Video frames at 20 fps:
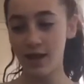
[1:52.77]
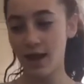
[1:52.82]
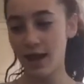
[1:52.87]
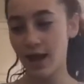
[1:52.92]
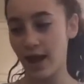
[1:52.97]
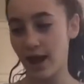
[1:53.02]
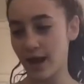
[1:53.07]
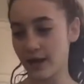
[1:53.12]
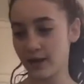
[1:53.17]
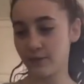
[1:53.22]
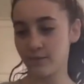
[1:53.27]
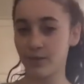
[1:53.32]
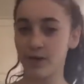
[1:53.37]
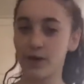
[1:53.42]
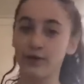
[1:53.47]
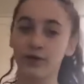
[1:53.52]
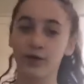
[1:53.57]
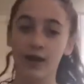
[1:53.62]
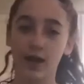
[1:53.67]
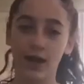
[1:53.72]
and
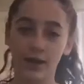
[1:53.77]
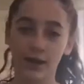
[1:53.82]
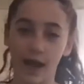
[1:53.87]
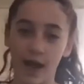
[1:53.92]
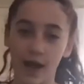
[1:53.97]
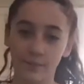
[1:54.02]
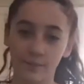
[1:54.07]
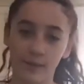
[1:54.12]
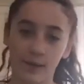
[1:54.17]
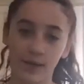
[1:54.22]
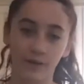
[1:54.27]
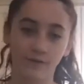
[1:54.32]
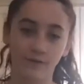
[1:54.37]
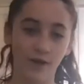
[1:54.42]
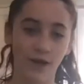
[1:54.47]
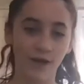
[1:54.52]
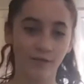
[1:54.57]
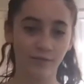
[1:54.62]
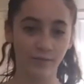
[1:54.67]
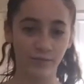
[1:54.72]
butter a 9 by
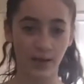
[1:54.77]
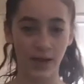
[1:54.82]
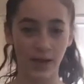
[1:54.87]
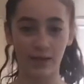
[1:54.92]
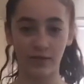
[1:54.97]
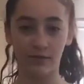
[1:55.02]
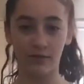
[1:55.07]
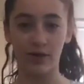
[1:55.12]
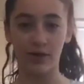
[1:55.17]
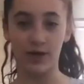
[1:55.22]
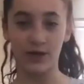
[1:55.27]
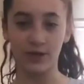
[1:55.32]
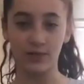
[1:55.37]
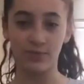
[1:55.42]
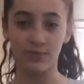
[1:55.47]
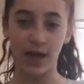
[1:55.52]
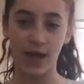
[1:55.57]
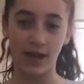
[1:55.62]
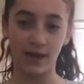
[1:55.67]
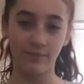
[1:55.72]
5 by 3 inch
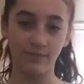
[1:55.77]
pan.